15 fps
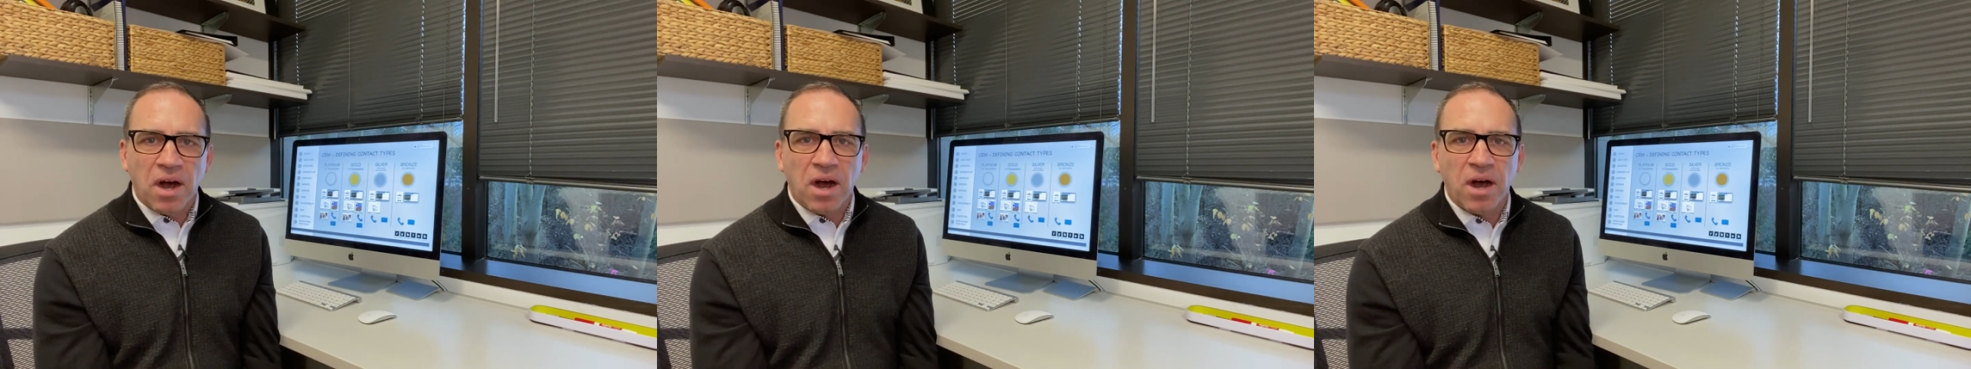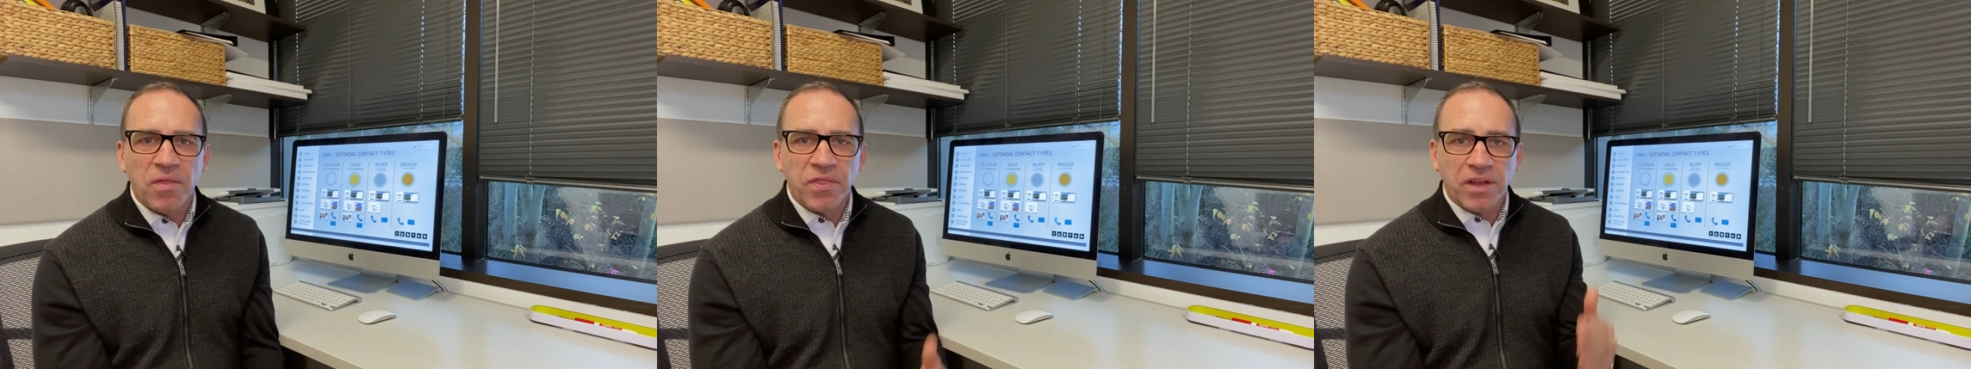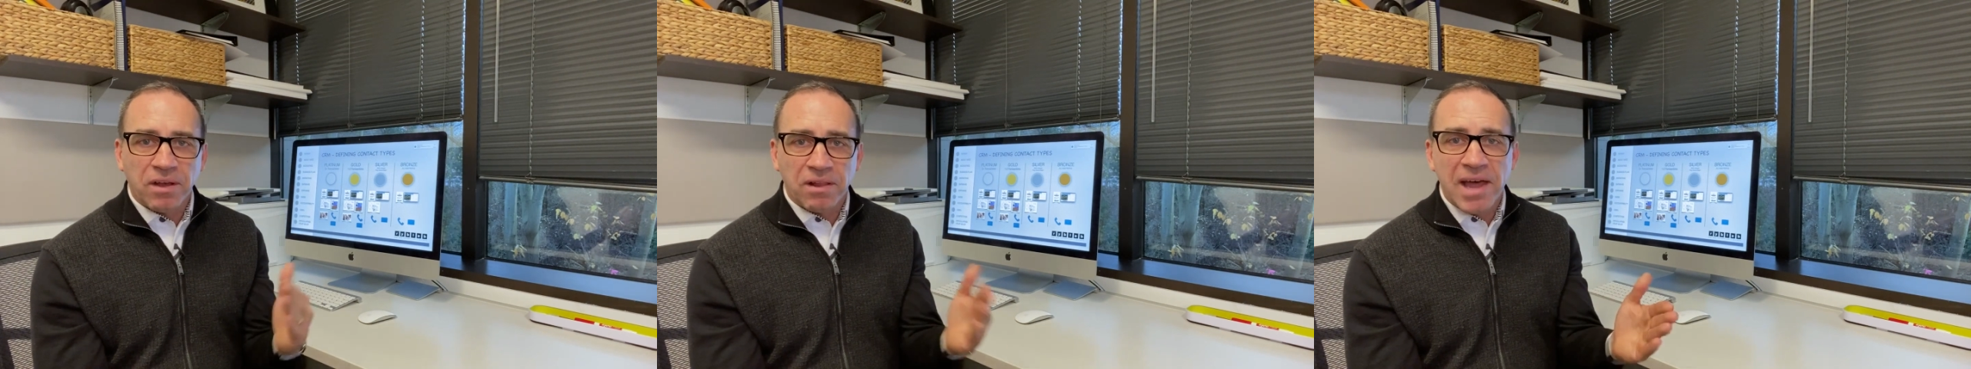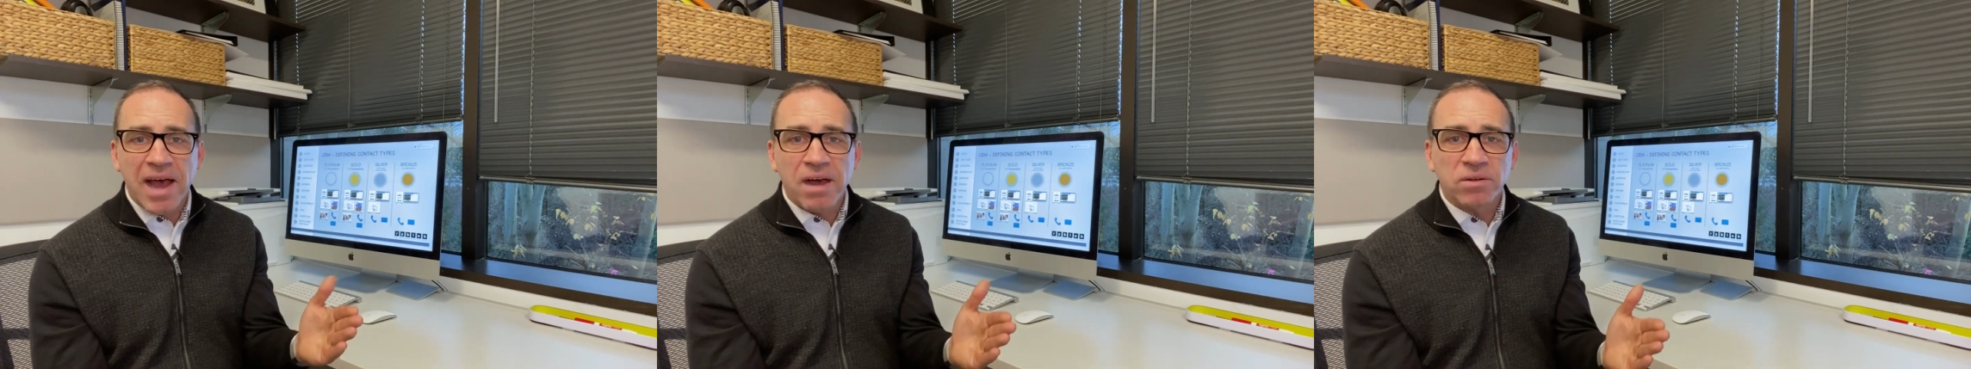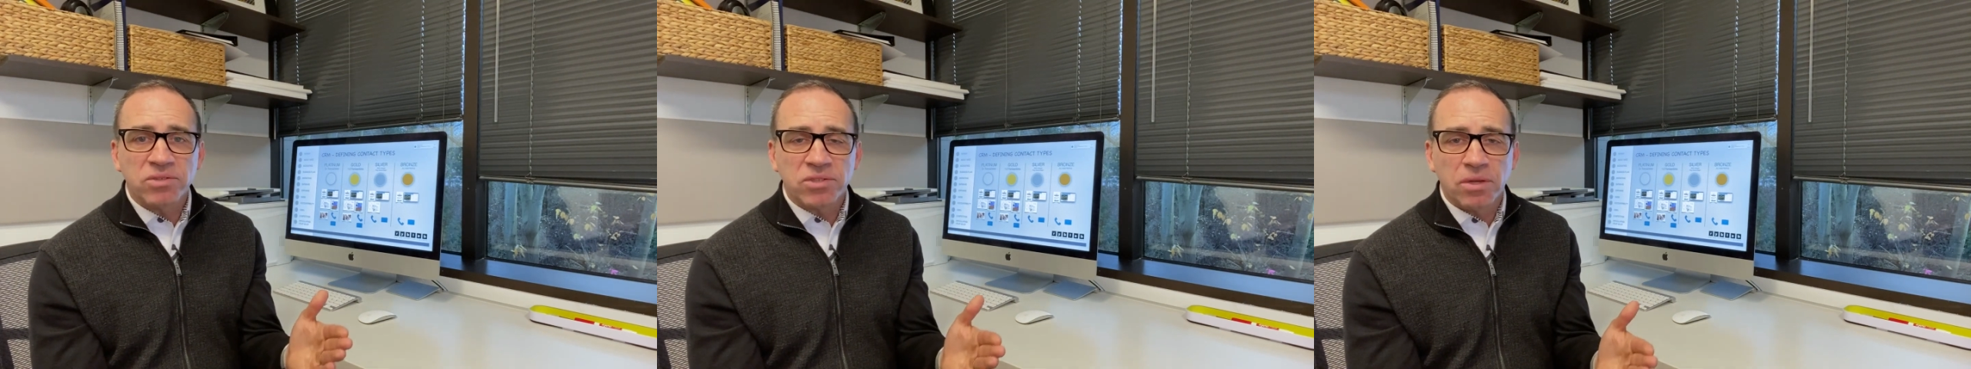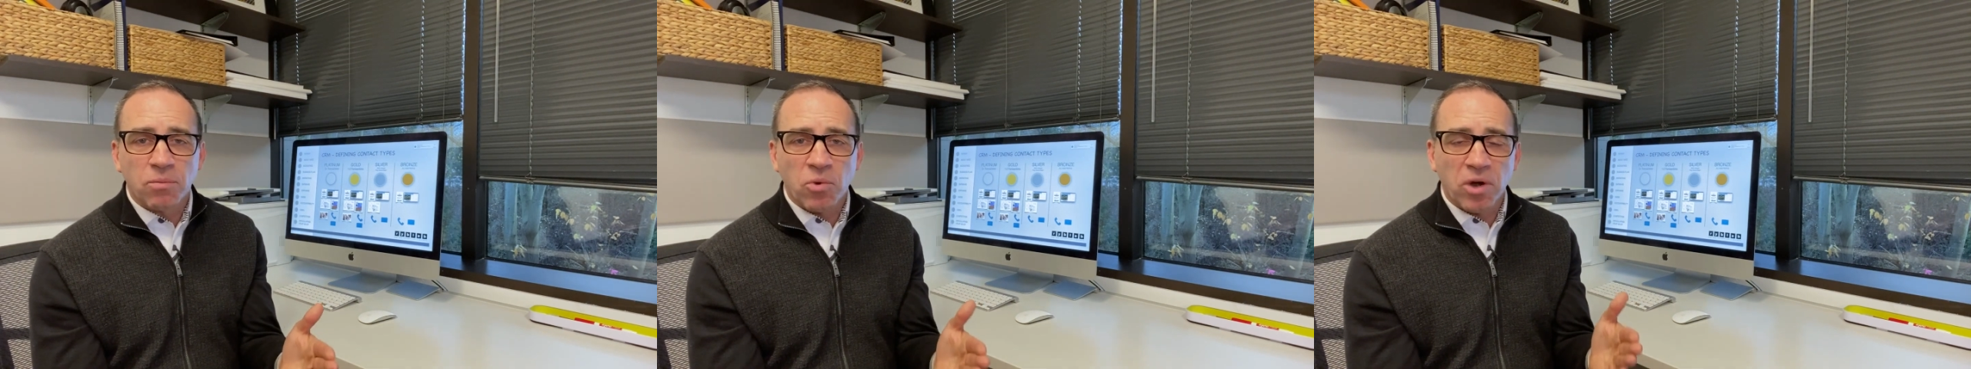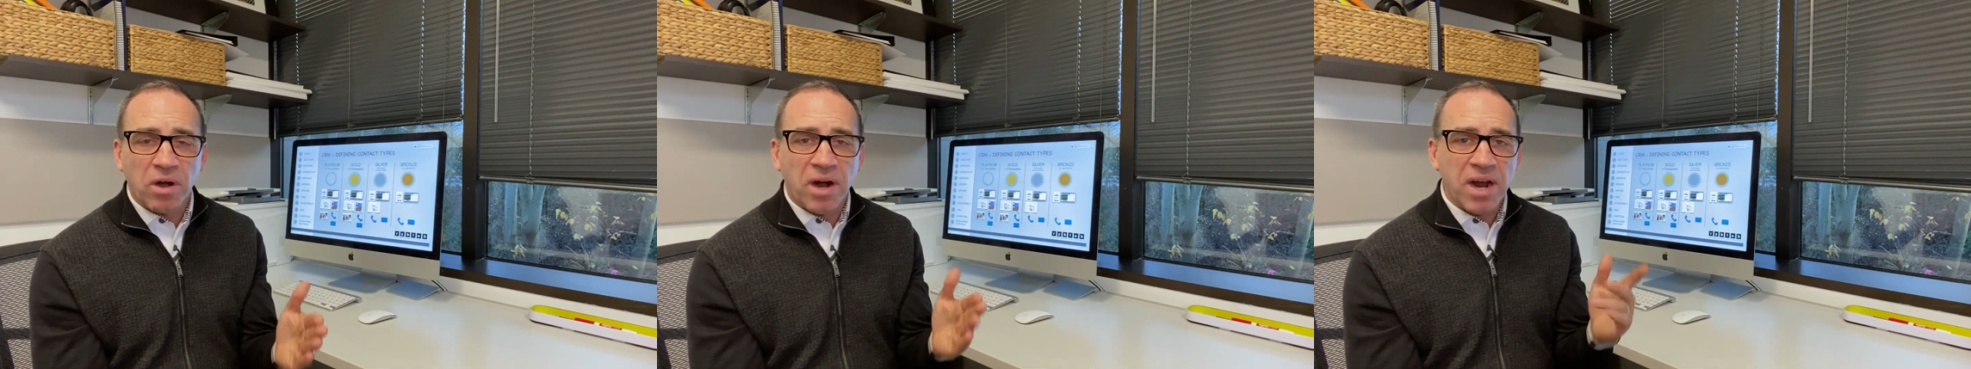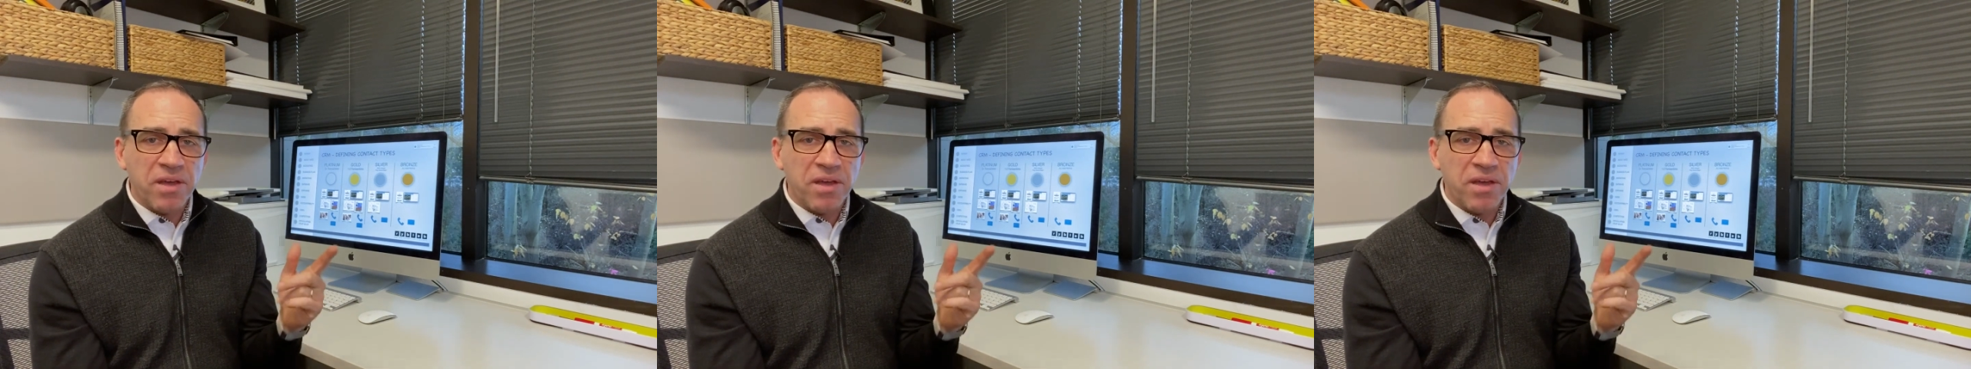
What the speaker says: on the cloud somewhere,